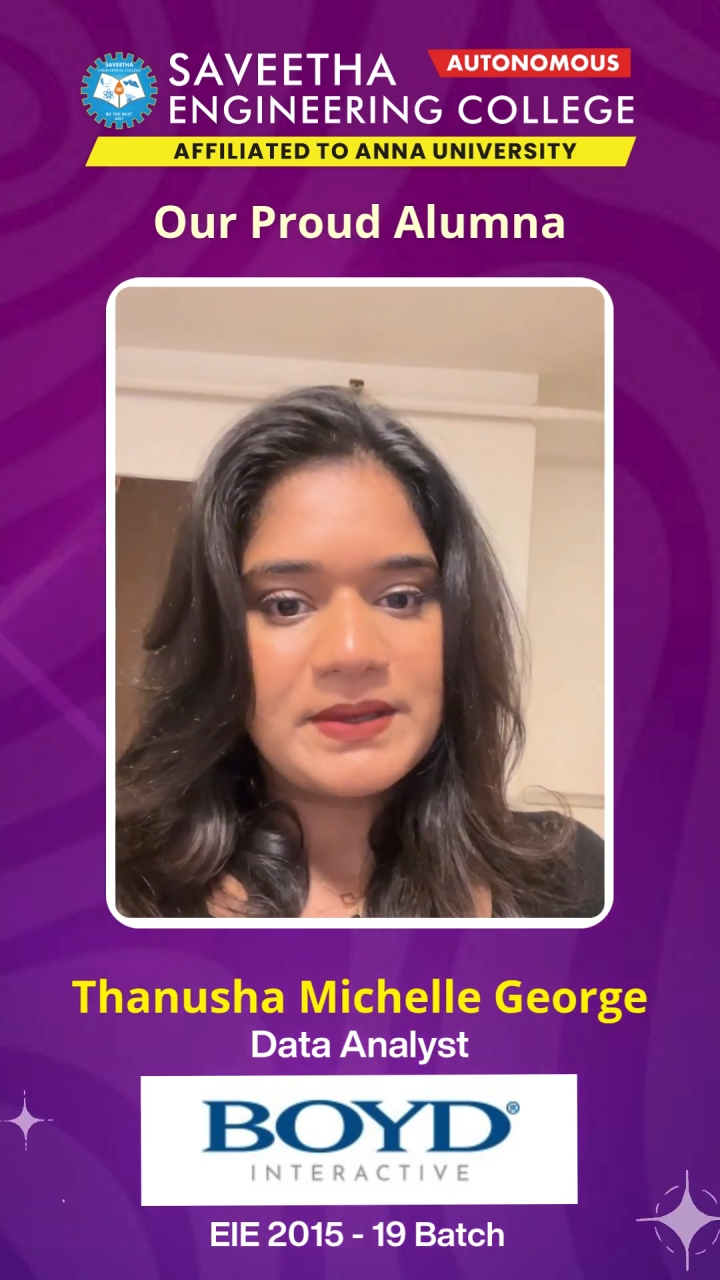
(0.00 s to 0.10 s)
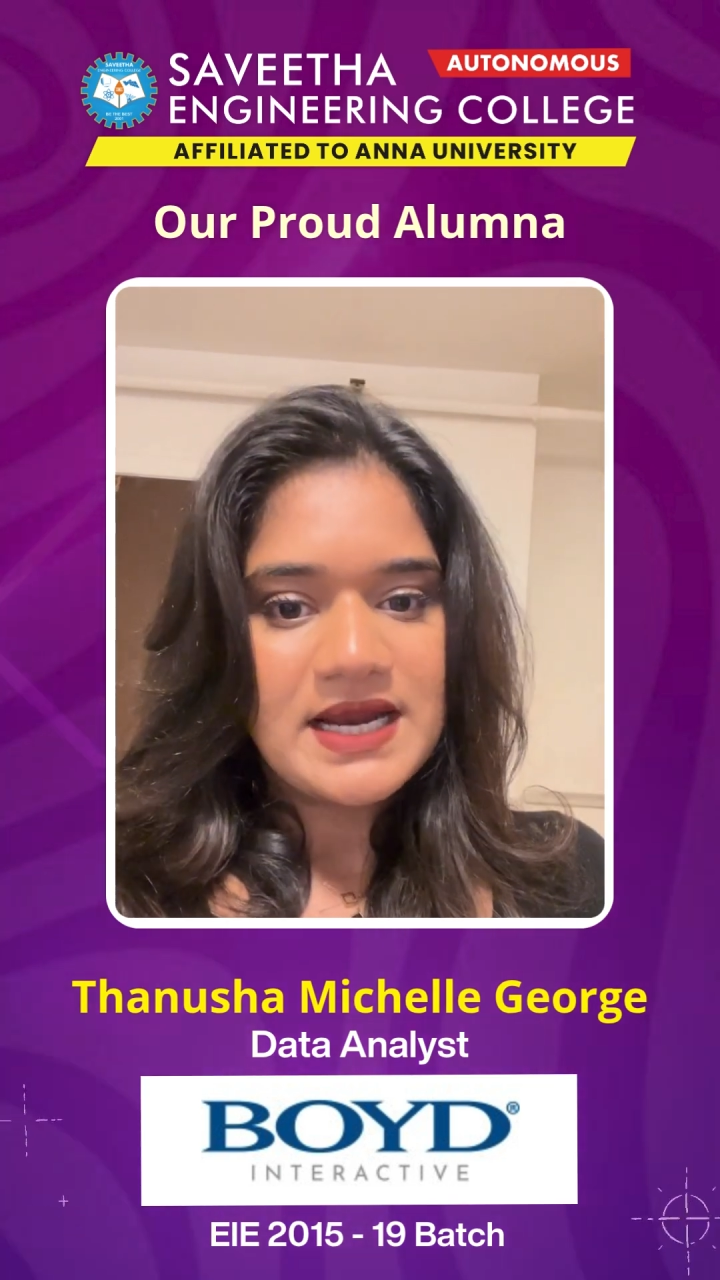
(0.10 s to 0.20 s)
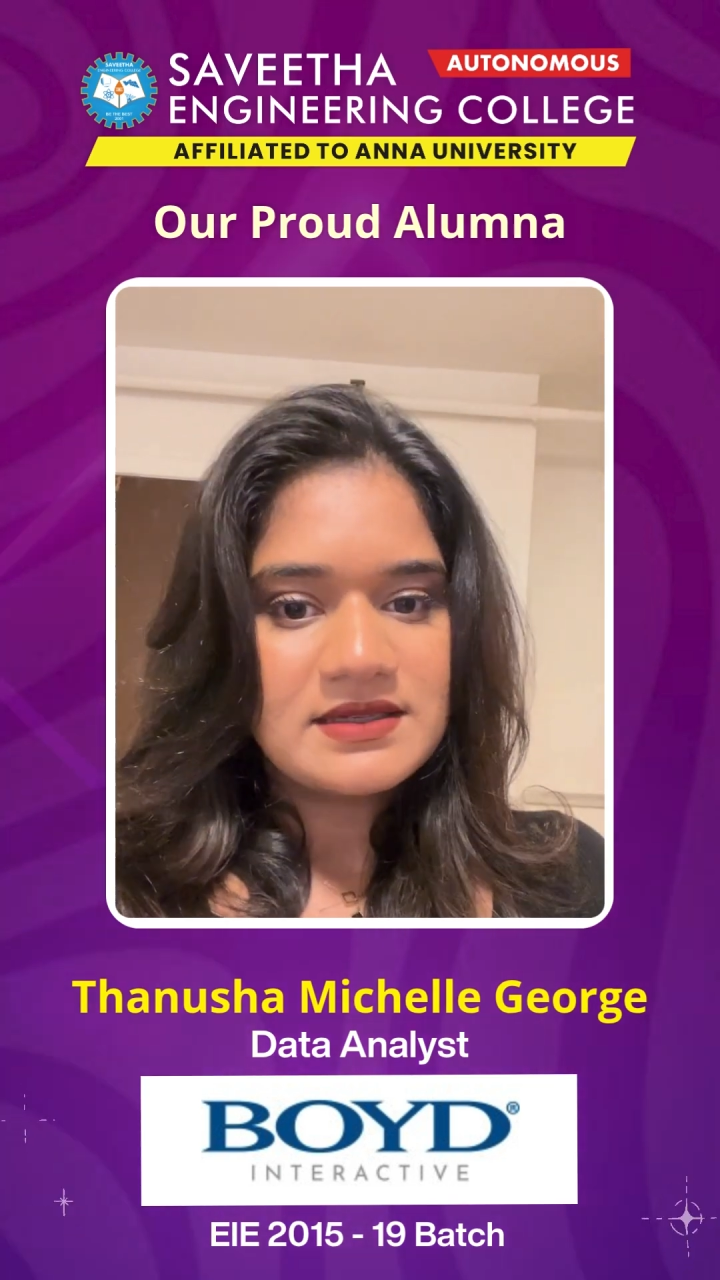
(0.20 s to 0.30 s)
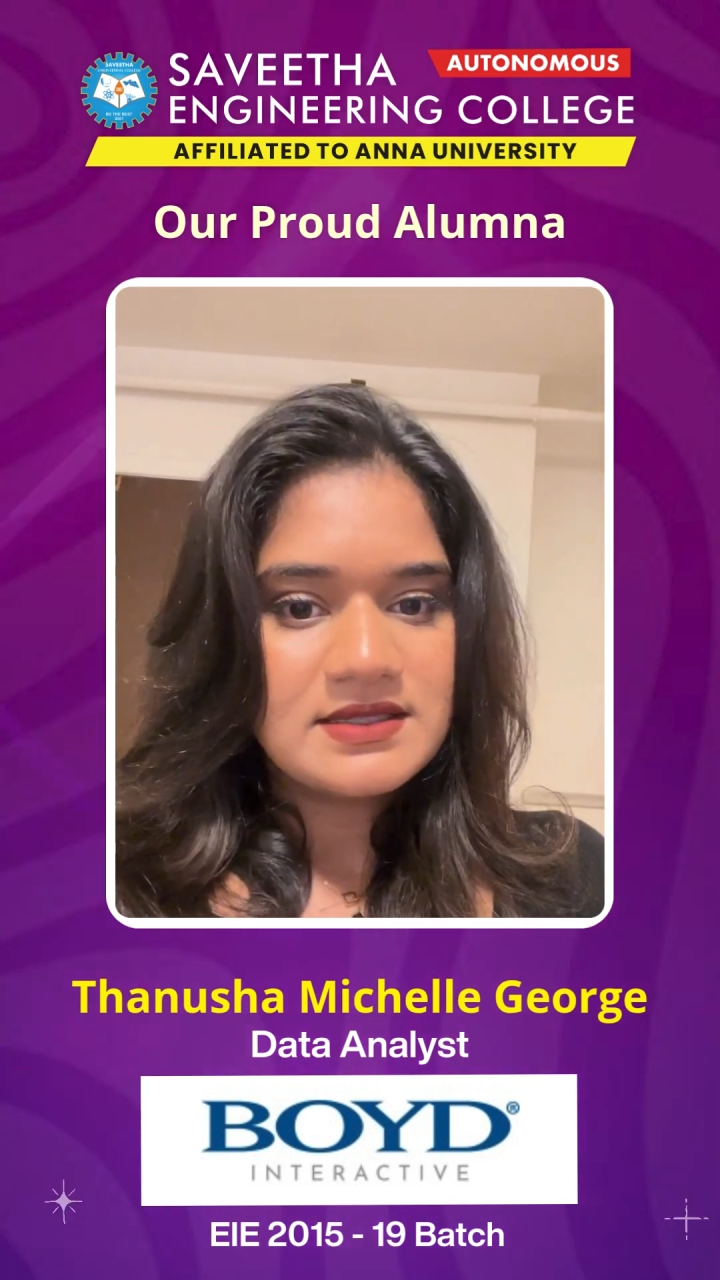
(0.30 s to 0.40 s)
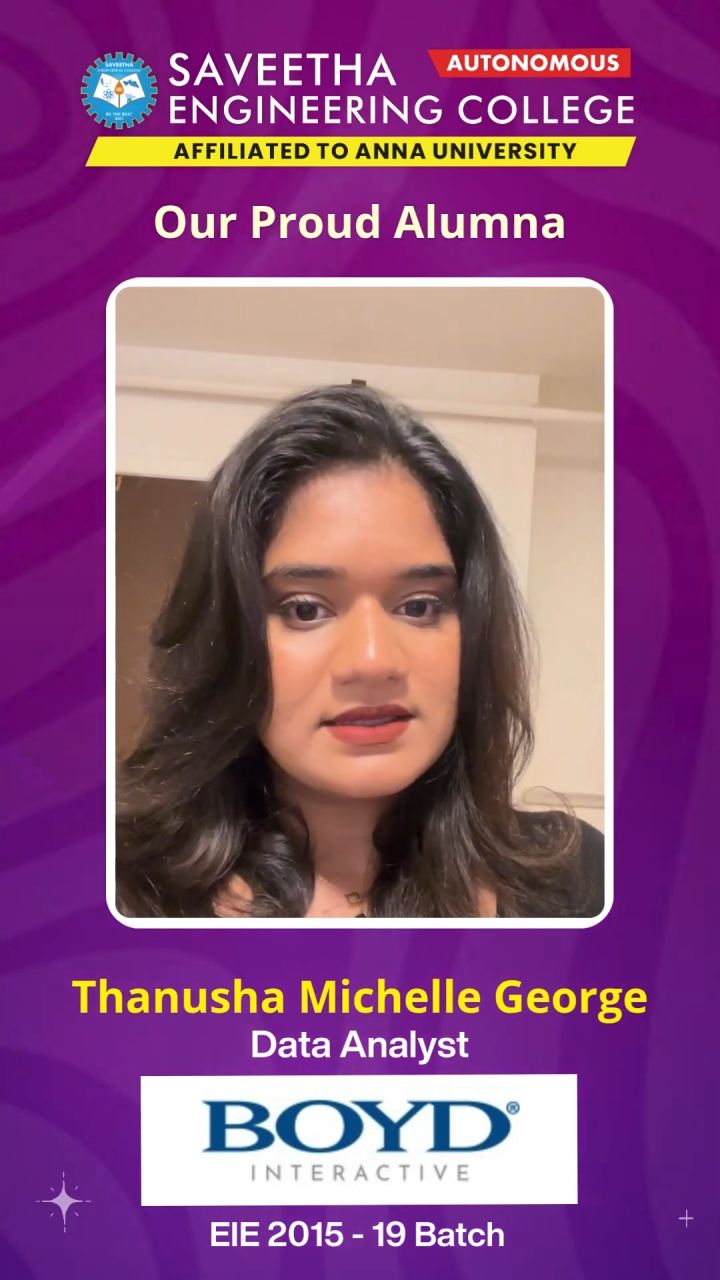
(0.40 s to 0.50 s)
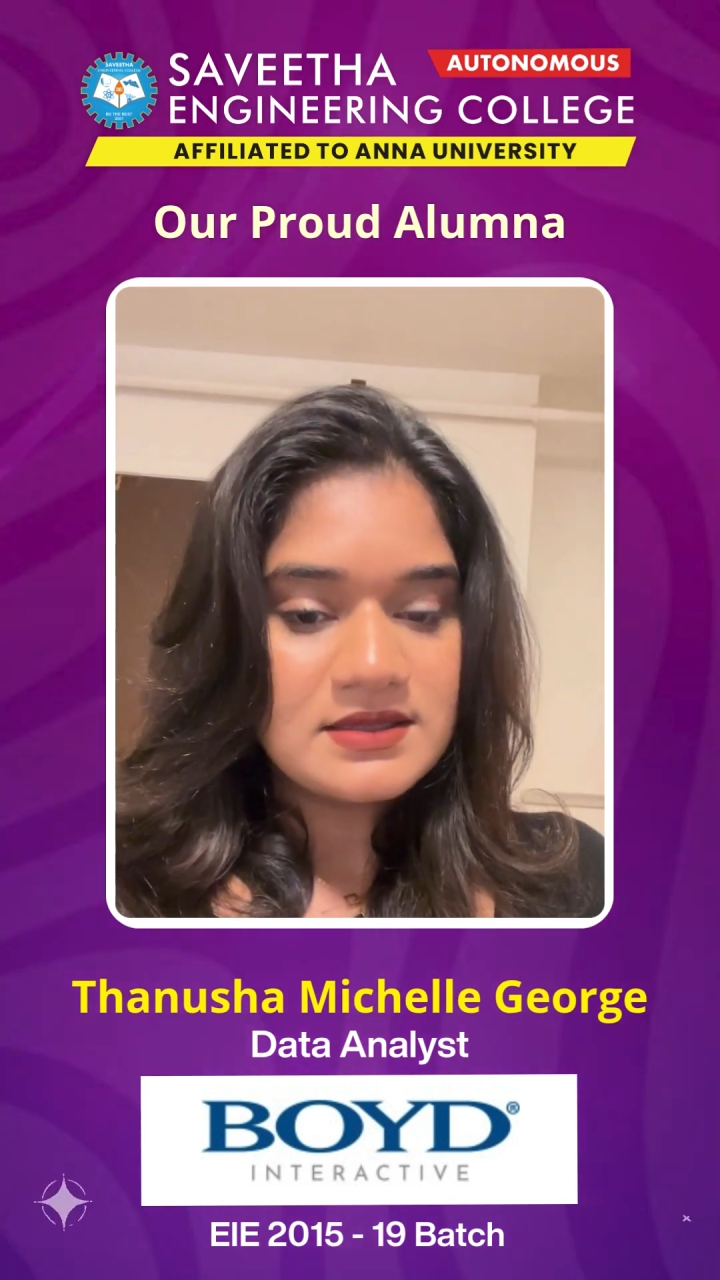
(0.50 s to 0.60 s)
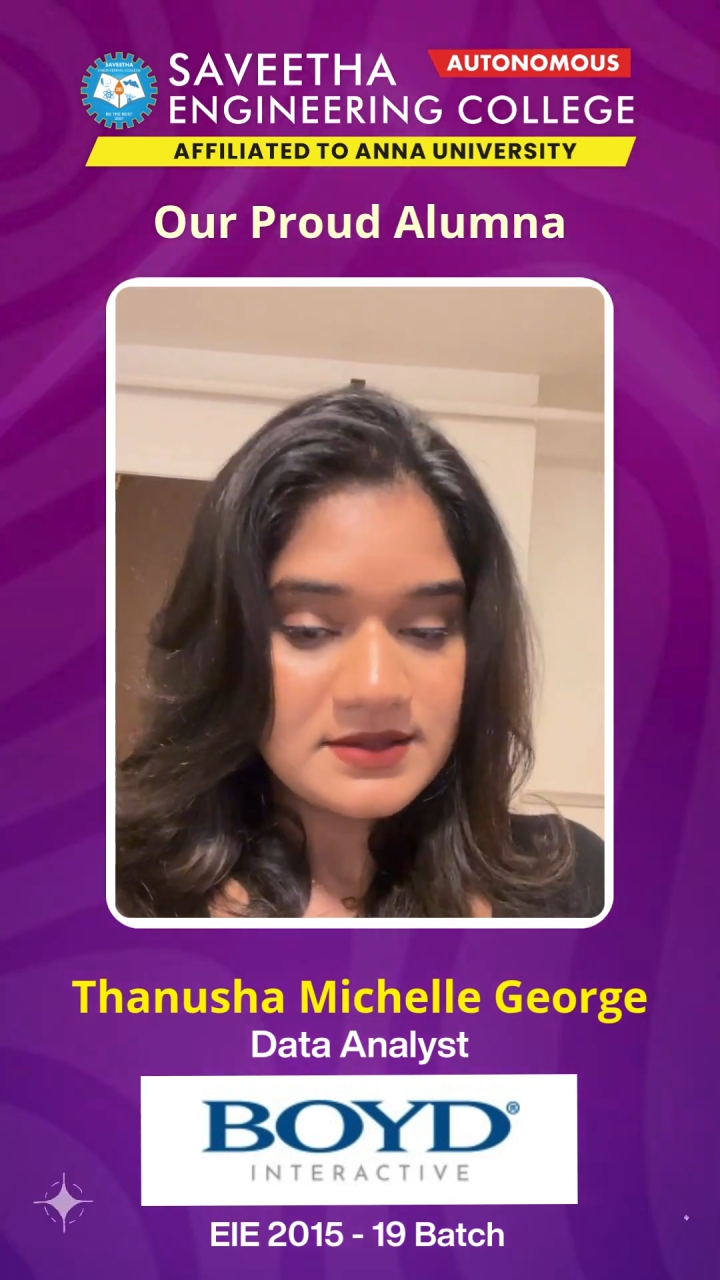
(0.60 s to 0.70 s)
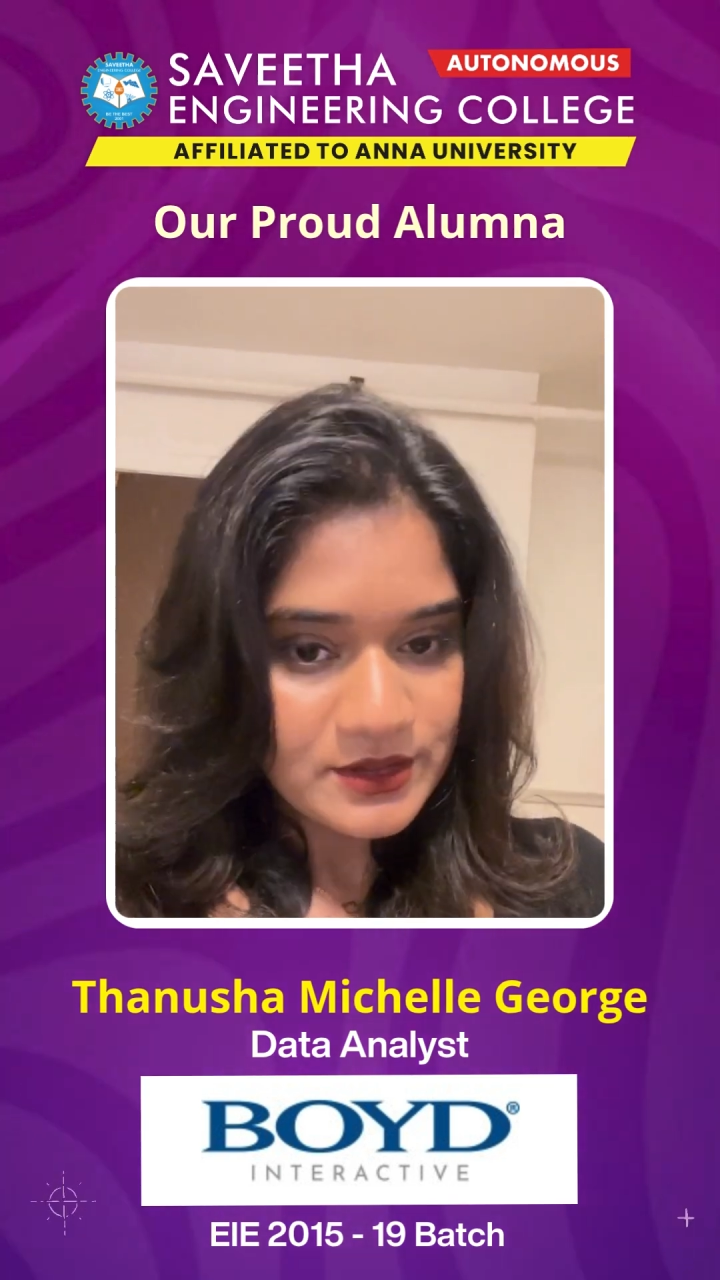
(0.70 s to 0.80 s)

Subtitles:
practices